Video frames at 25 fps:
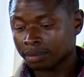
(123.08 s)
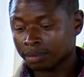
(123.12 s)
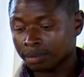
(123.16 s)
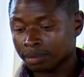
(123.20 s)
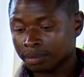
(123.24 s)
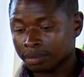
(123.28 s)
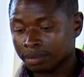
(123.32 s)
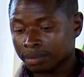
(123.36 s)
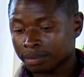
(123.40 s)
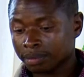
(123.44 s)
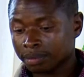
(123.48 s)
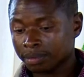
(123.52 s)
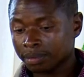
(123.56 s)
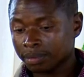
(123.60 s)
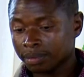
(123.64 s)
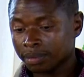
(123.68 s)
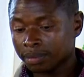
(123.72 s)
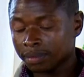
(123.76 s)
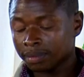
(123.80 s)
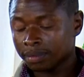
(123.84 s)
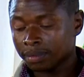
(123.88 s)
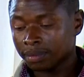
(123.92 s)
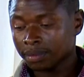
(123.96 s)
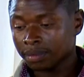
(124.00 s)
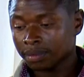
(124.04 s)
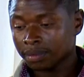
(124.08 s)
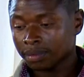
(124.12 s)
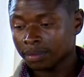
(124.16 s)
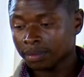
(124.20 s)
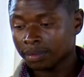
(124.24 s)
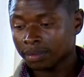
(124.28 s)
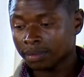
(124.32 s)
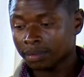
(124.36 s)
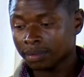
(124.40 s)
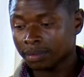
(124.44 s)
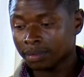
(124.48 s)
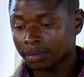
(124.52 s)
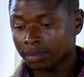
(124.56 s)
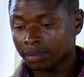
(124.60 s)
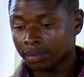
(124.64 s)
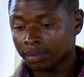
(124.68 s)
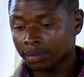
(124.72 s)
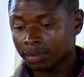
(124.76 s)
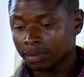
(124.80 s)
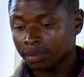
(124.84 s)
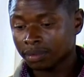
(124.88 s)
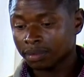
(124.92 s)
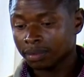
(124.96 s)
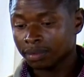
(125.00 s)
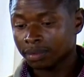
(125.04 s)

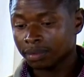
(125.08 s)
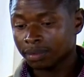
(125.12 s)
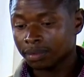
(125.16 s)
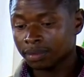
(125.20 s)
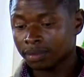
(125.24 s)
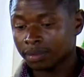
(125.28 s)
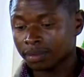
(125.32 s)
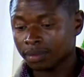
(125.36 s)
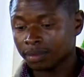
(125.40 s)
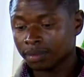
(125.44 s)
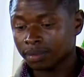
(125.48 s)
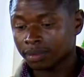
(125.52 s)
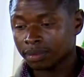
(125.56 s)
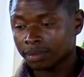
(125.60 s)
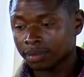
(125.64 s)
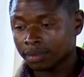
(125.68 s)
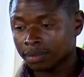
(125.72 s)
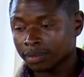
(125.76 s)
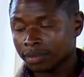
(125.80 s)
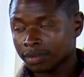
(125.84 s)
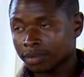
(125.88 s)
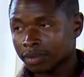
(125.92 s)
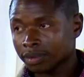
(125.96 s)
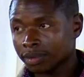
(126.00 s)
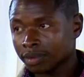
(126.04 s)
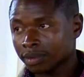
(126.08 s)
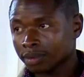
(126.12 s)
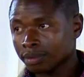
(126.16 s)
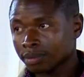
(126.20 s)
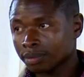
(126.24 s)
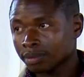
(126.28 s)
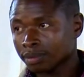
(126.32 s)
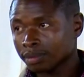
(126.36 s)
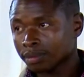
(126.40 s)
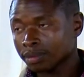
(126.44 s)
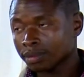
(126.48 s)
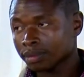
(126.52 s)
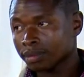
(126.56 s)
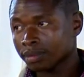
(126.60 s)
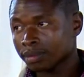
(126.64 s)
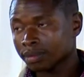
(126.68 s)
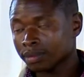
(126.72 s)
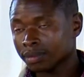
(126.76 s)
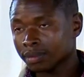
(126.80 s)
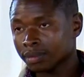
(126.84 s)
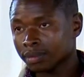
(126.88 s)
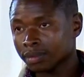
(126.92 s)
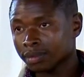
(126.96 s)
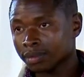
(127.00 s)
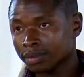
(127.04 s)

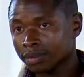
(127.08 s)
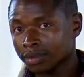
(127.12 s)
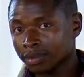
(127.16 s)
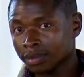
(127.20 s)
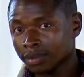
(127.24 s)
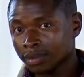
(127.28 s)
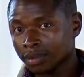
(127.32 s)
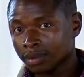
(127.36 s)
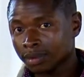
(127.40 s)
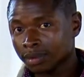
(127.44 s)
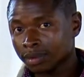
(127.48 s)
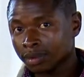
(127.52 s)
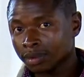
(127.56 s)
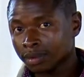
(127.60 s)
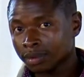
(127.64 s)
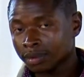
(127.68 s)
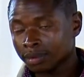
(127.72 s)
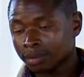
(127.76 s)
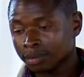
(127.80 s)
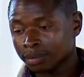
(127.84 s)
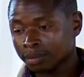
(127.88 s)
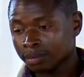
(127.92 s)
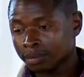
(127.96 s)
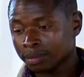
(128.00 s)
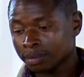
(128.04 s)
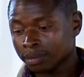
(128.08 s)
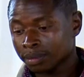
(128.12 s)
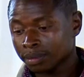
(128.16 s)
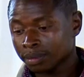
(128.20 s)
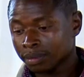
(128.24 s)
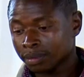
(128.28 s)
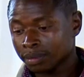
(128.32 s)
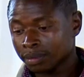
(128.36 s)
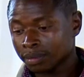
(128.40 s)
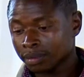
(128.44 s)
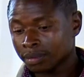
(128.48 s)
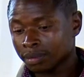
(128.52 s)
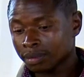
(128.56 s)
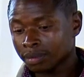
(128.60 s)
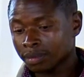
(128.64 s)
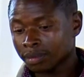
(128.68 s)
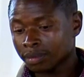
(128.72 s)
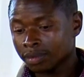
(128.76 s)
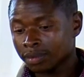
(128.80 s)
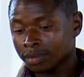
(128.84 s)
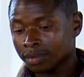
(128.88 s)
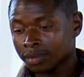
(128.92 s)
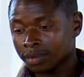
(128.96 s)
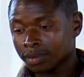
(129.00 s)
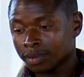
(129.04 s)

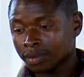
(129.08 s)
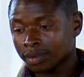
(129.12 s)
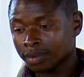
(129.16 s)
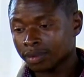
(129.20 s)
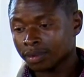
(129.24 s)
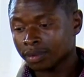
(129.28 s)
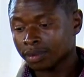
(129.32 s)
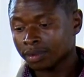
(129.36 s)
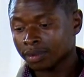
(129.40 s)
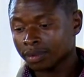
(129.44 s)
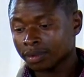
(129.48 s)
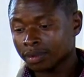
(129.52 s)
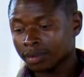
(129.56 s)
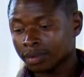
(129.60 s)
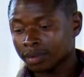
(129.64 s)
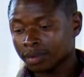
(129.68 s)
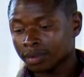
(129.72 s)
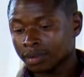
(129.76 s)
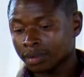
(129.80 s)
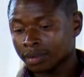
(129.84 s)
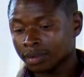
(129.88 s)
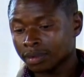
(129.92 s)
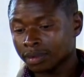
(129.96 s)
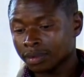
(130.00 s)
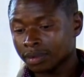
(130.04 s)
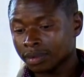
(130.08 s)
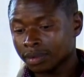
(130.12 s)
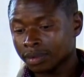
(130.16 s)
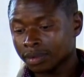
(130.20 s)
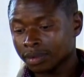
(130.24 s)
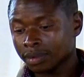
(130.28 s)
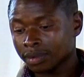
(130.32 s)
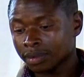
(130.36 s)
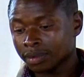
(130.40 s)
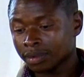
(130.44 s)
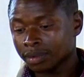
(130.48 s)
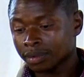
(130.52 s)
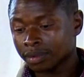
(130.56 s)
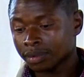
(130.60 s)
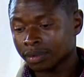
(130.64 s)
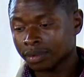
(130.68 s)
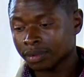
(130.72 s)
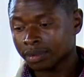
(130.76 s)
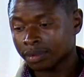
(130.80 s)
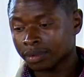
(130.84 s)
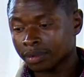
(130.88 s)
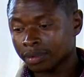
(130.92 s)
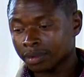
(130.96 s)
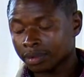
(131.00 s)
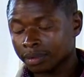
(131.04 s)
(silent)